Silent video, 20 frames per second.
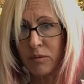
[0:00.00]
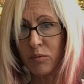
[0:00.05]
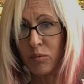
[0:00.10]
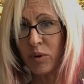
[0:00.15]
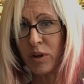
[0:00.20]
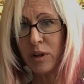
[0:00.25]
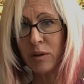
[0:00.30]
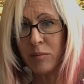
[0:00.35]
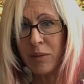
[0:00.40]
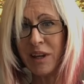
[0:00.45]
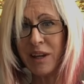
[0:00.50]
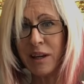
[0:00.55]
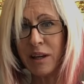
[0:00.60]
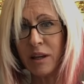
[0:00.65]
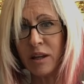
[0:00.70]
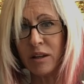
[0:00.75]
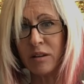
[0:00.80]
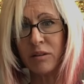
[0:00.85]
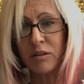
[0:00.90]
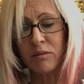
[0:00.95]
what do you
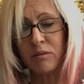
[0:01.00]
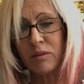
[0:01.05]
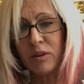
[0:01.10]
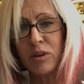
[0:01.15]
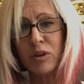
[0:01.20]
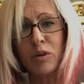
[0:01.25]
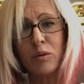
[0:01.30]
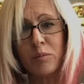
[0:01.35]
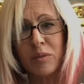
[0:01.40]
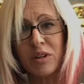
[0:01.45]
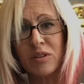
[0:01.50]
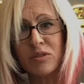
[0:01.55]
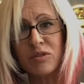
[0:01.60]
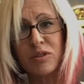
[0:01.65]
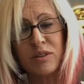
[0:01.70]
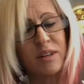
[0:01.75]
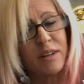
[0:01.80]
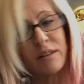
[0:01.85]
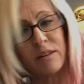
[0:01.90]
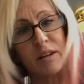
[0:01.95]
mean humans
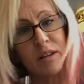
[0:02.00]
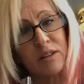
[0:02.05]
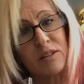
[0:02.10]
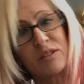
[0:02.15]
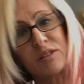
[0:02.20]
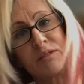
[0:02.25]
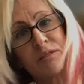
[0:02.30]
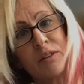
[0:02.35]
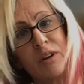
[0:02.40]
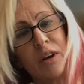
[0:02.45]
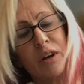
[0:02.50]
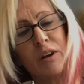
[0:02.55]
did this